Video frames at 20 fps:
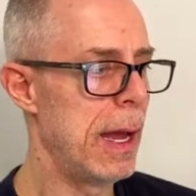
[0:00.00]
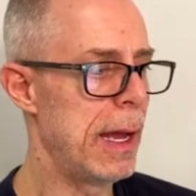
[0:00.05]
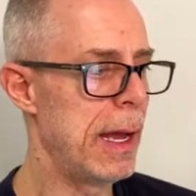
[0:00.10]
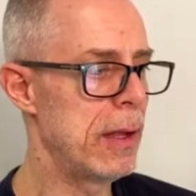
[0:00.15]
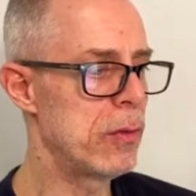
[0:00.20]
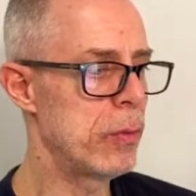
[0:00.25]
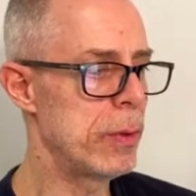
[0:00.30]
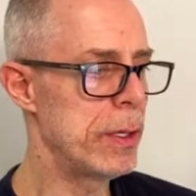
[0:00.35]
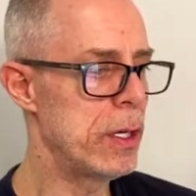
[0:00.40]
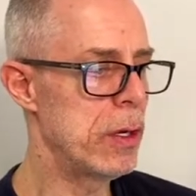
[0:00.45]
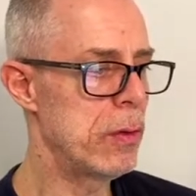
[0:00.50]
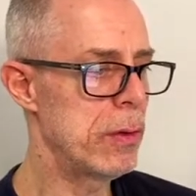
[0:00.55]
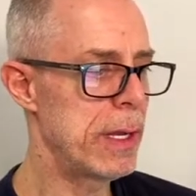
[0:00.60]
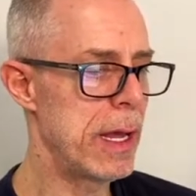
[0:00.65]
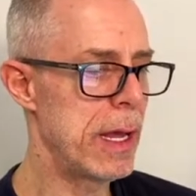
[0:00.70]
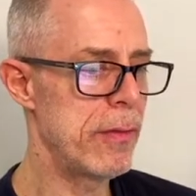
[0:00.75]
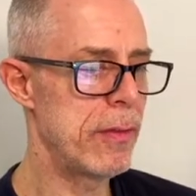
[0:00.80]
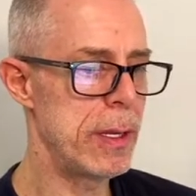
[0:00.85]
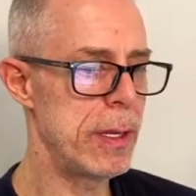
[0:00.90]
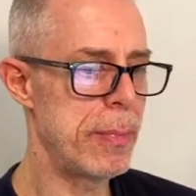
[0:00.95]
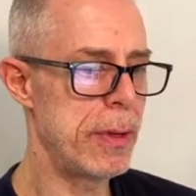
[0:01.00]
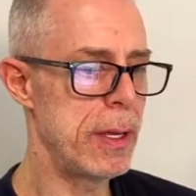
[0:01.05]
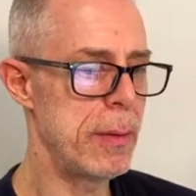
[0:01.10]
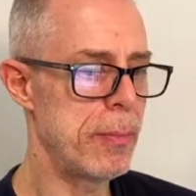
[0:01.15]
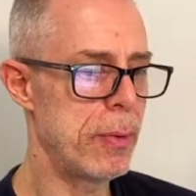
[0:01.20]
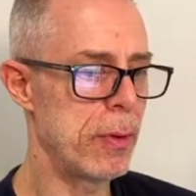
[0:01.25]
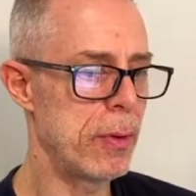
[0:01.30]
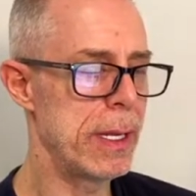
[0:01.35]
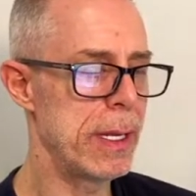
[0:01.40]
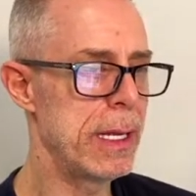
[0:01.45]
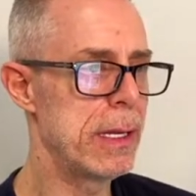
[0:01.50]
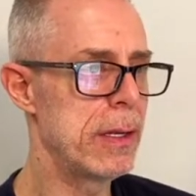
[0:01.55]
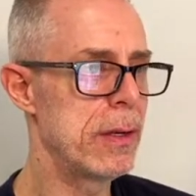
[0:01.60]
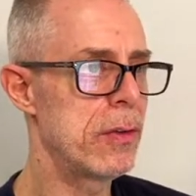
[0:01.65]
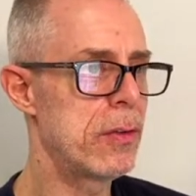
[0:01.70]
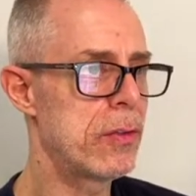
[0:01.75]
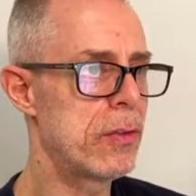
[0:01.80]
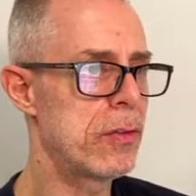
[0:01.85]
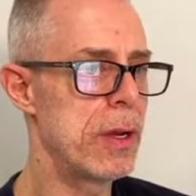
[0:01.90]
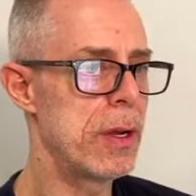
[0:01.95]
As we don't have any people in
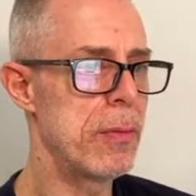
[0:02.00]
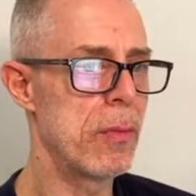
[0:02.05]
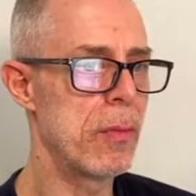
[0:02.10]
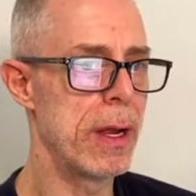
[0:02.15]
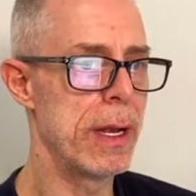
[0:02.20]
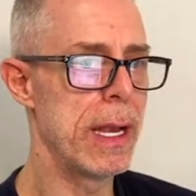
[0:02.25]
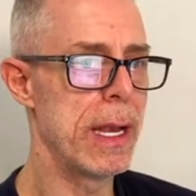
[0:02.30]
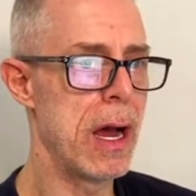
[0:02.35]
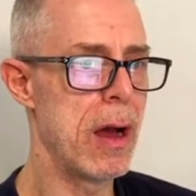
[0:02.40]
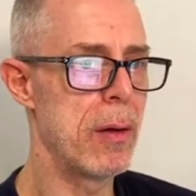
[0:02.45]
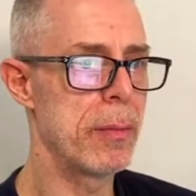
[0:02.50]
the stream right now,